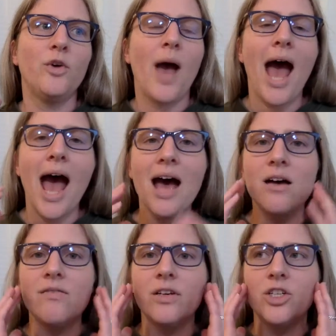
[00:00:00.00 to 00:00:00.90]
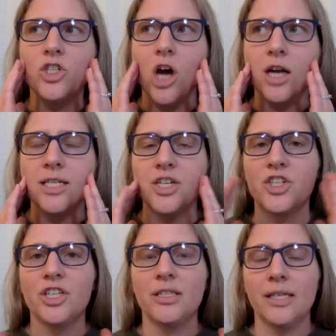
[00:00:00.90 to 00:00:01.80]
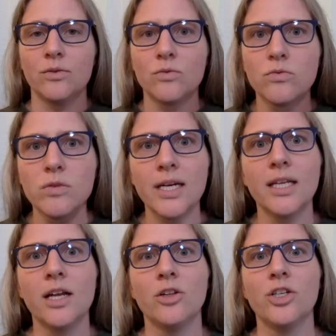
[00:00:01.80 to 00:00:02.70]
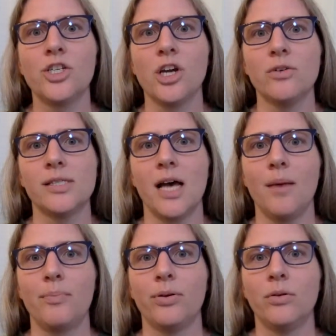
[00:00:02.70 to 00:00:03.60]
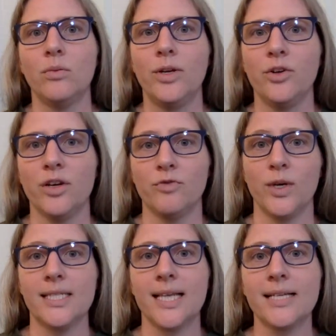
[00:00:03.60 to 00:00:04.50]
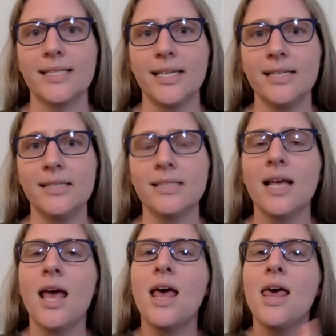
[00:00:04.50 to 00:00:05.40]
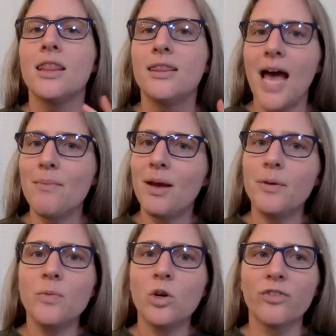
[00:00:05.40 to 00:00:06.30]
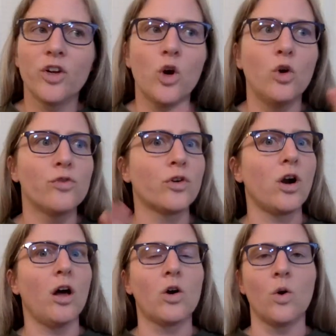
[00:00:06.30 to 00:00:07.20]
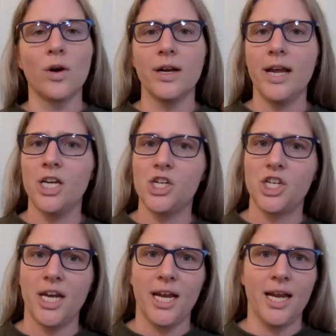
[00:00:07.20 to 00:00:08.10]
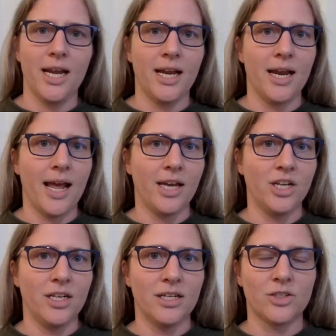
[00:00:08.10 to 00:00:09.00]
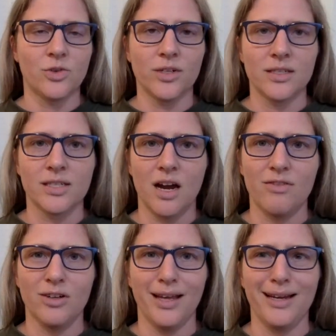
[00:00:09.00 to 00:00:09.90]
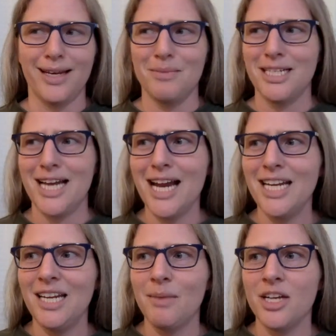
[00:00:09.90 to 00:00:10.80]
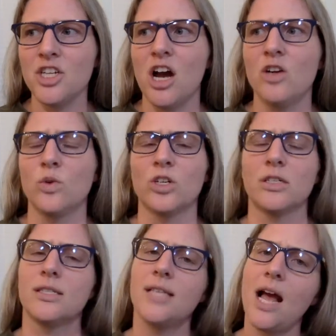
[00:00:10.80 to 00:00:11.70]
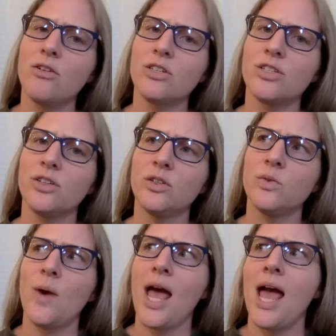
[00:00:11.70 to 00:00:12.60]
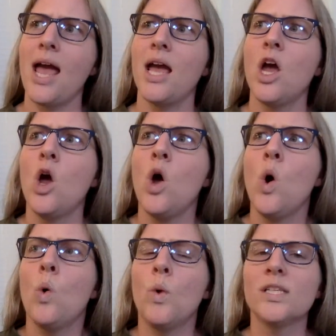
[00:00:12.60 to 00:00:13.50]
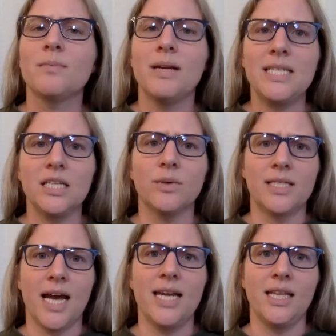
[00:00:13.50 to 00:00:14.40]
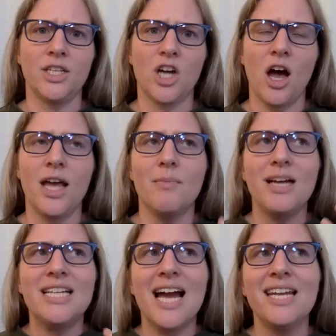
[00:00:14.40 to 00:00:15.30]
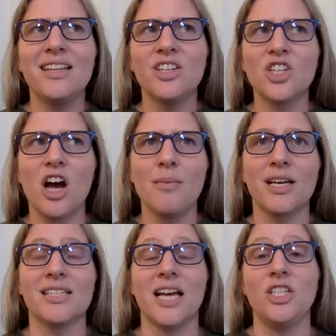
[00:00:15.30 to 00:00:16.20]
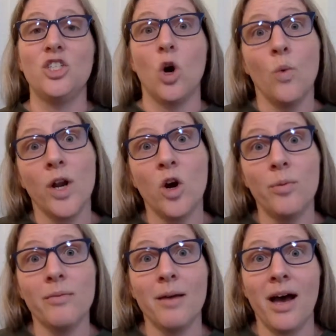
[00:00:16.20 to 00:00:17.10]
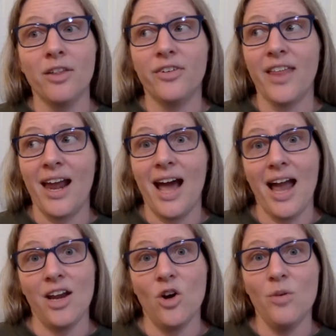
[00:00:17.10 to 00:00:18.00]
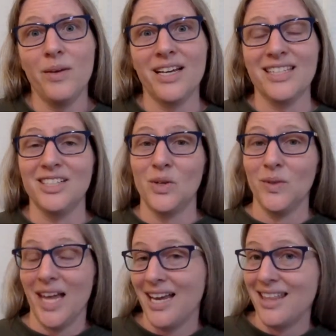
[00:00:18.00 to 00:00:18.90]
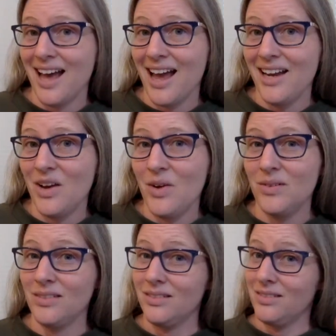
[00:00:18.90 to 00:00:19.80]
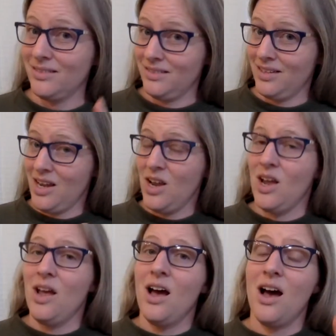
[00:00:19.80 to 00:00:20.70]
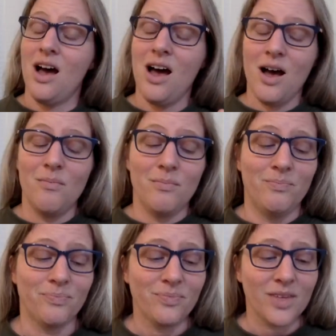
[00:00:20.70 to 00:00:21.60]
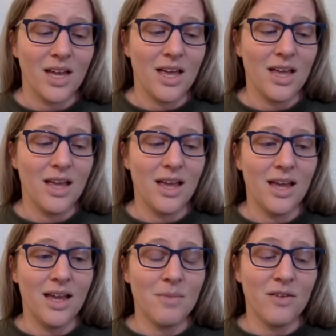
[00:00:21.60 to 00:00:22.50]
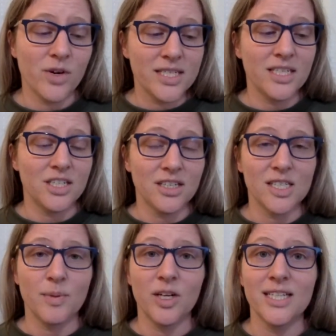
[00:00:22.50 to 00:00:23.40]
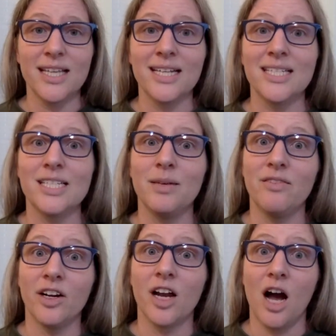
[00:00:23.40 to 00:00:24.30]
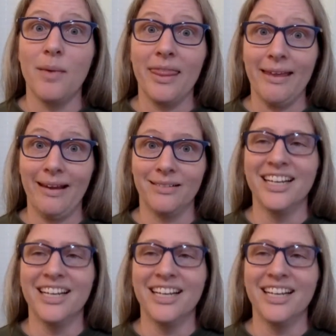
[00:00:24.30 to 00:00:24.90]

you have jaw tension that really only shows up when you're in voice lessons, that might be more of an overall coordination and you need to sort of discover like am i tightening my jaw in order to sound a certain way what's my deal with tightening the jaw am i tightening the jaw because i don't want to open my mouth for that high note because i don't like the high note um, in my voice teaching experience that tends to be a very common thing